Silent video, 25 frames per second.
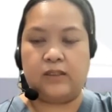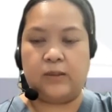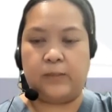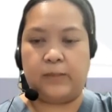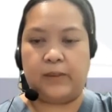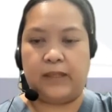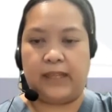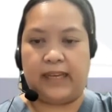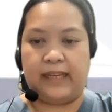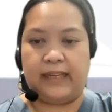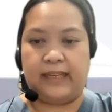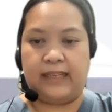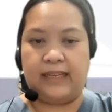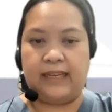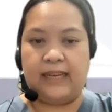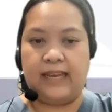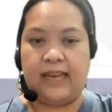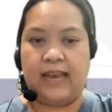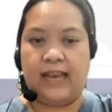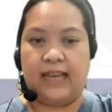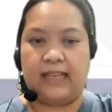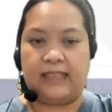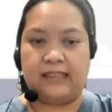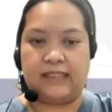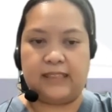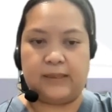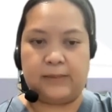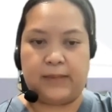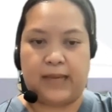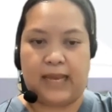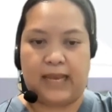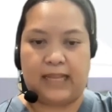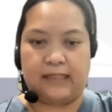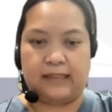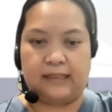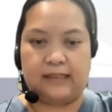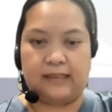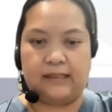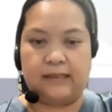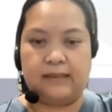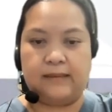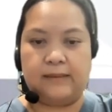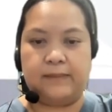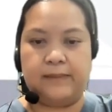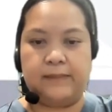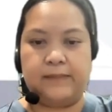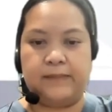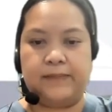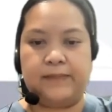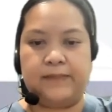supply and demand.
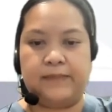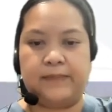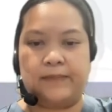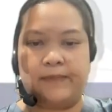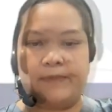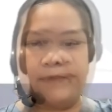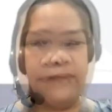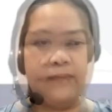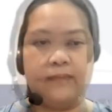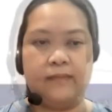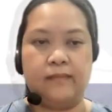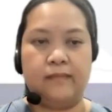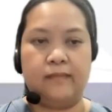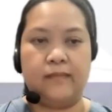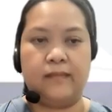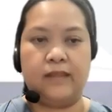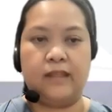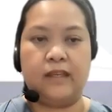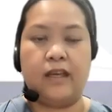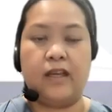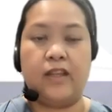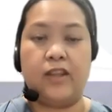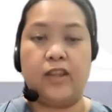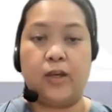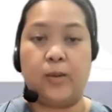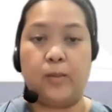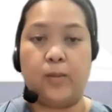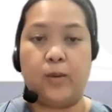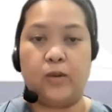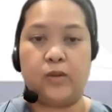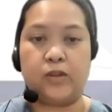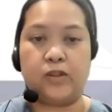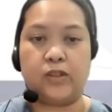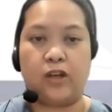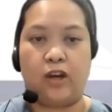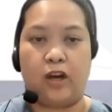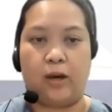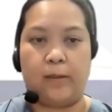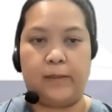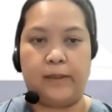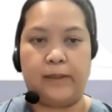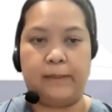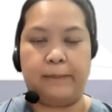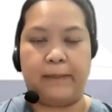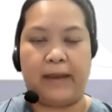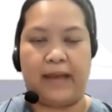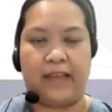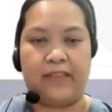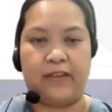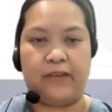The most common
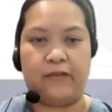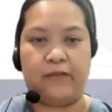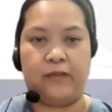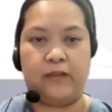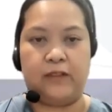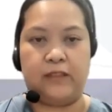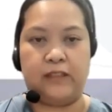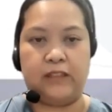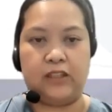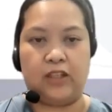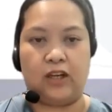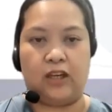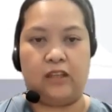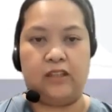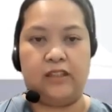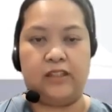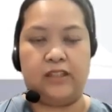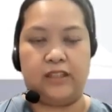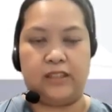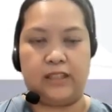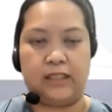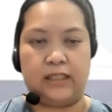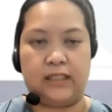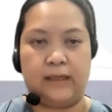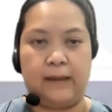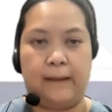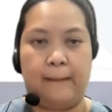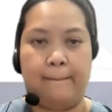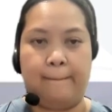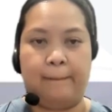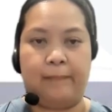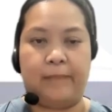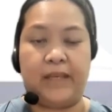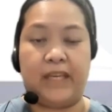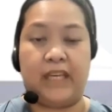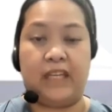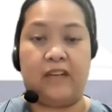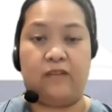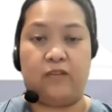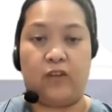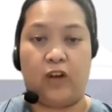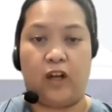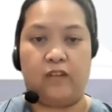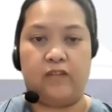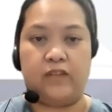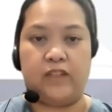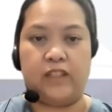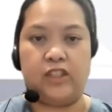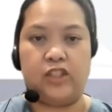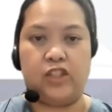pathophysiology
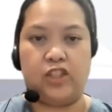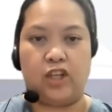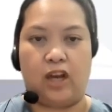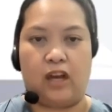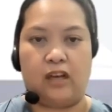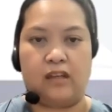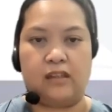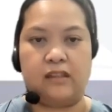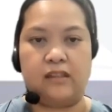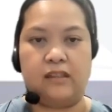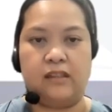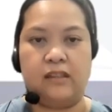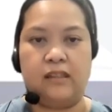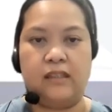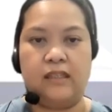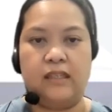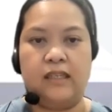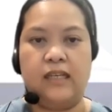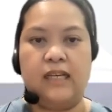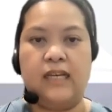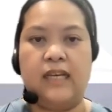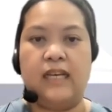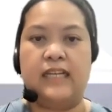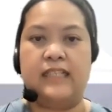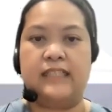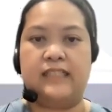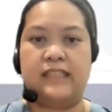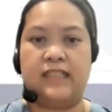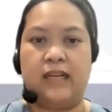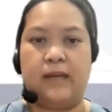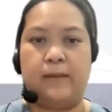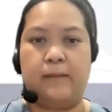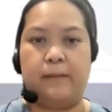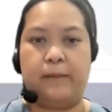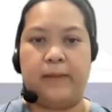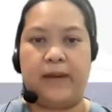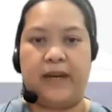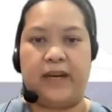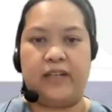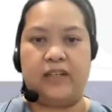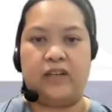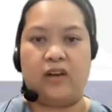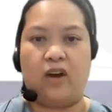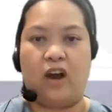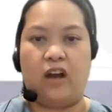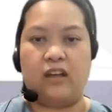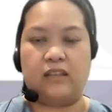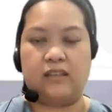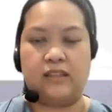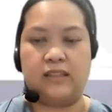involved in shock is the impaired
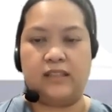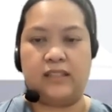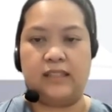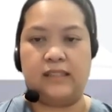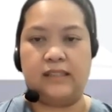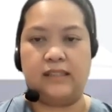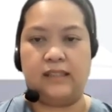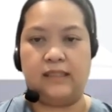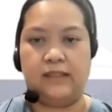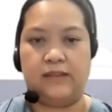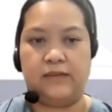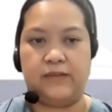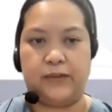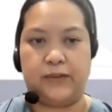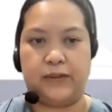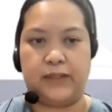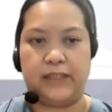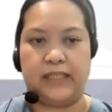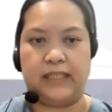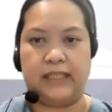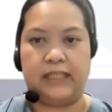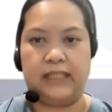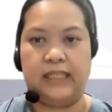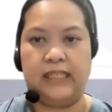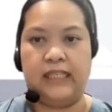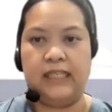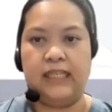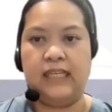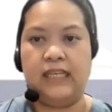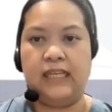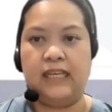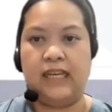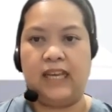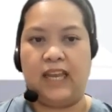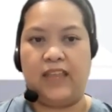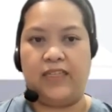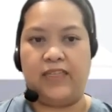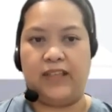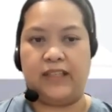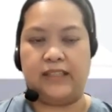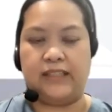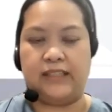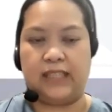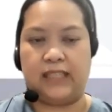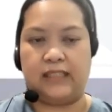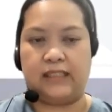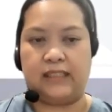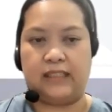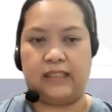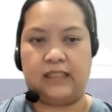oxygen delivery in the
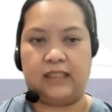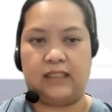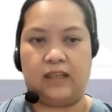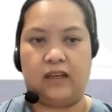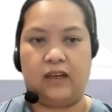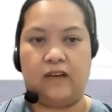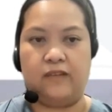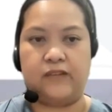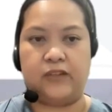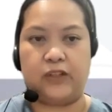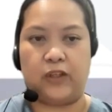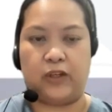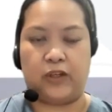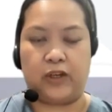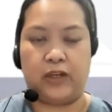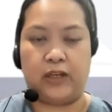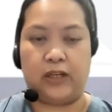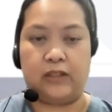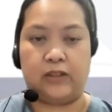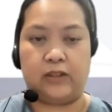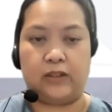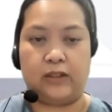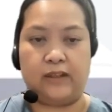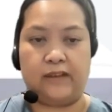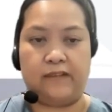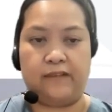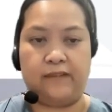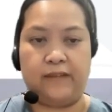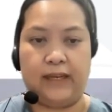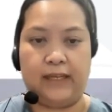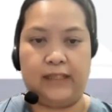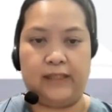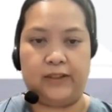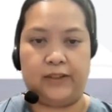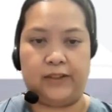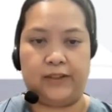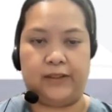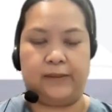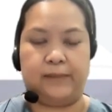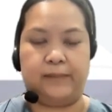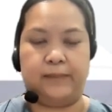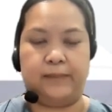setting of circulatory failure.